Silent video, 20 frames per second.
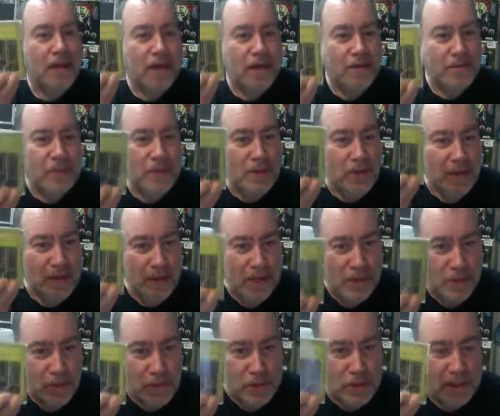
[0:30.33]
I've been
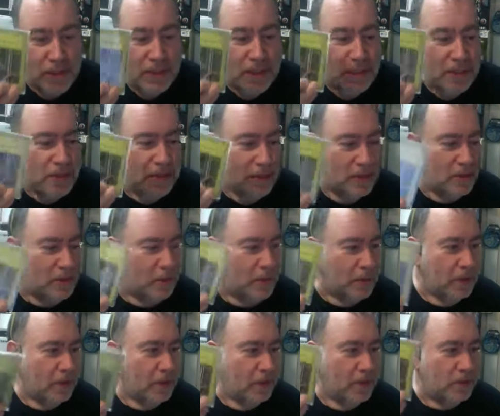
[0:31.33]
interested in this
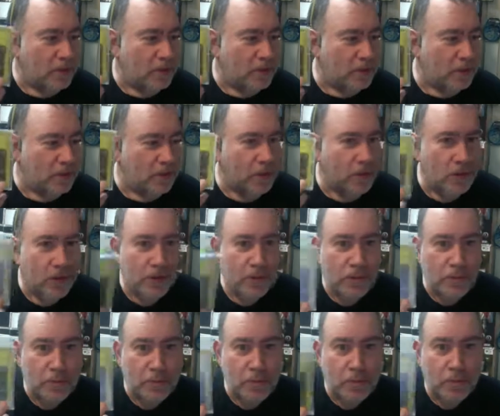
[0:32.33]
because
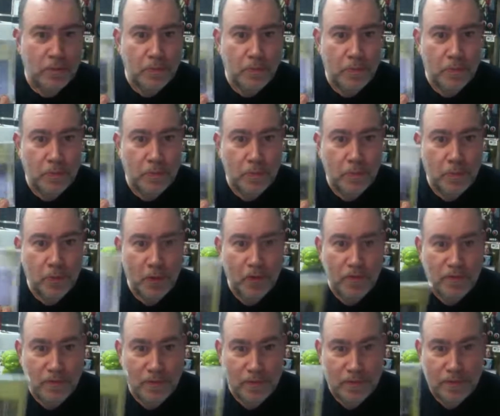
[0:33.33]
Chris
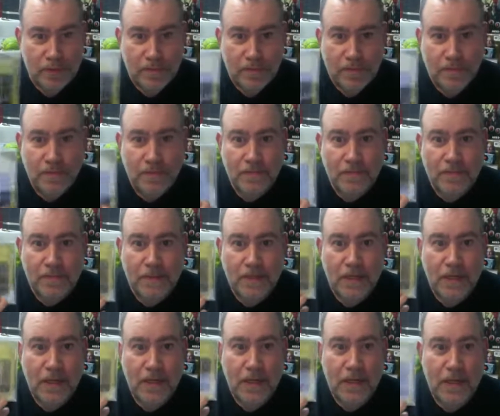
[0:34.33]
Profo
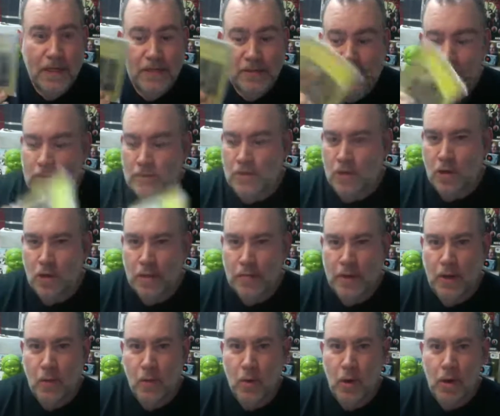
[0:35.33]
has been talking
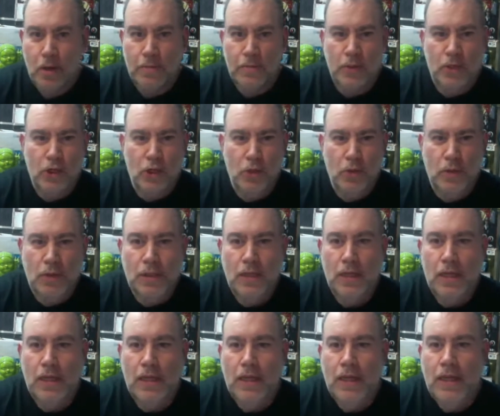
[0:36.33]
about Ron McEwen.
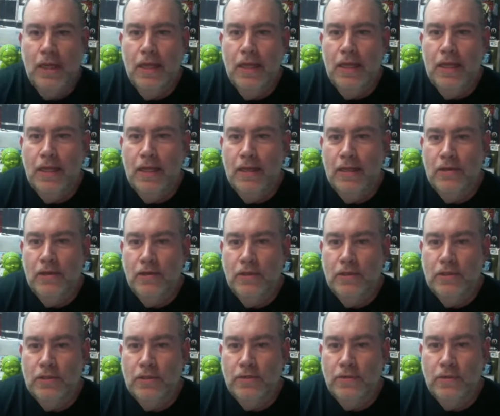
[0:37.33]
And
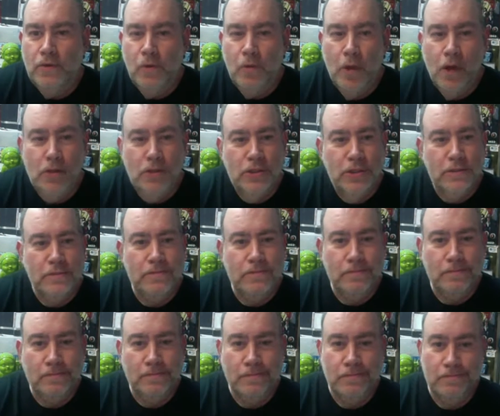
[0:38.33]
Chris, if you're watching,
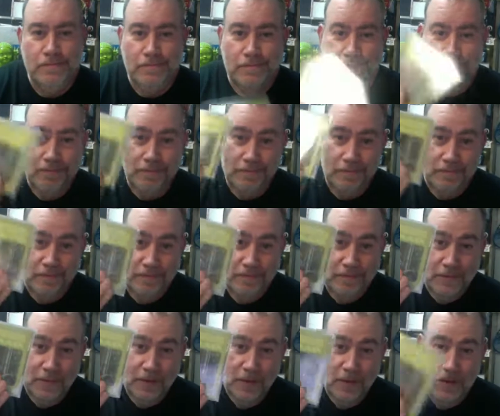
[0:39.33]

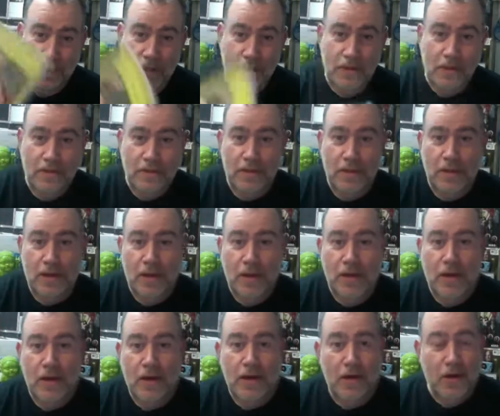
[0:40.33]
there you go.
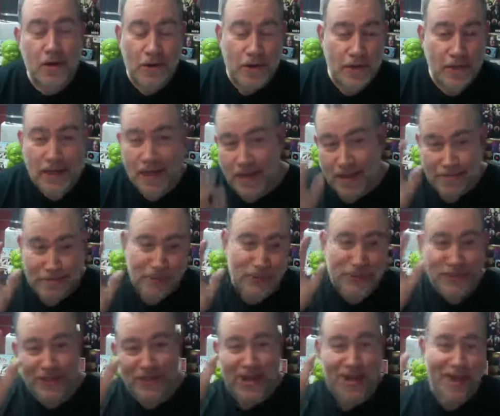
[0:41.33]
Early, I'm
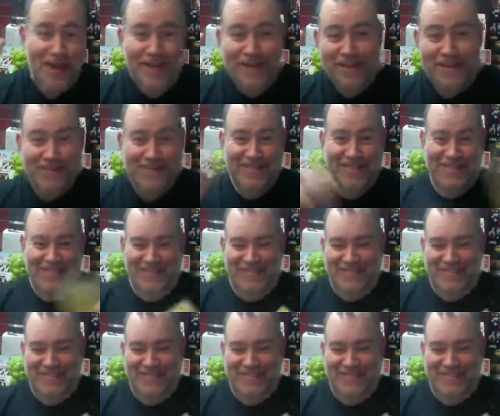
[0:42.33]
shaking.